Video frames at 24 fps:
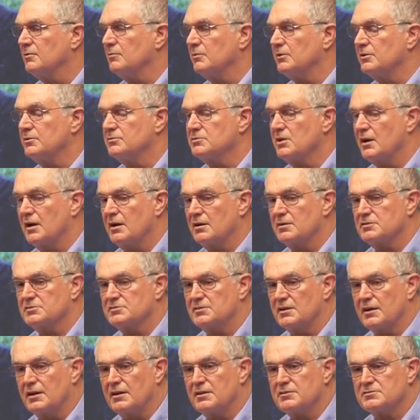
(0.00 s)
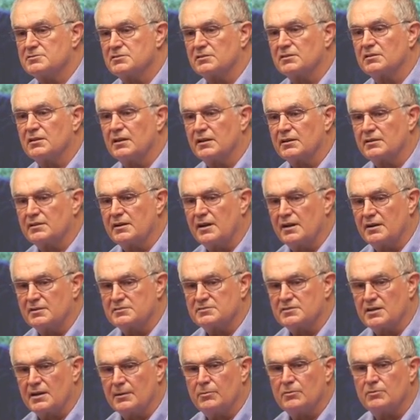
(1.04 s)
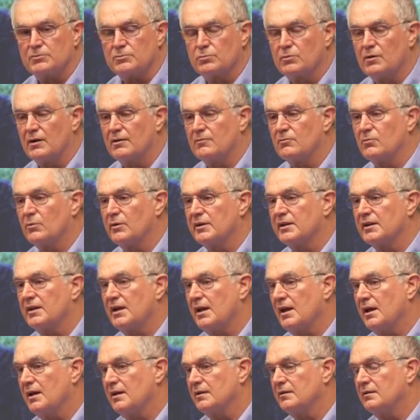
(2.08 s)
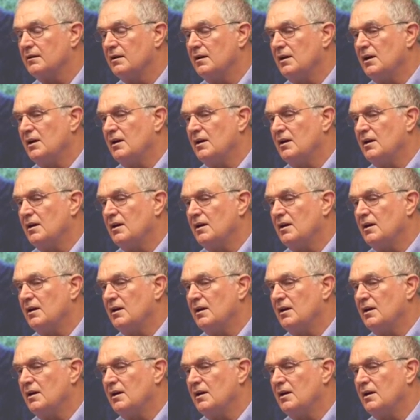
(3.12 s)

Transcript: We use hair snares and collect hair samples wherever we can.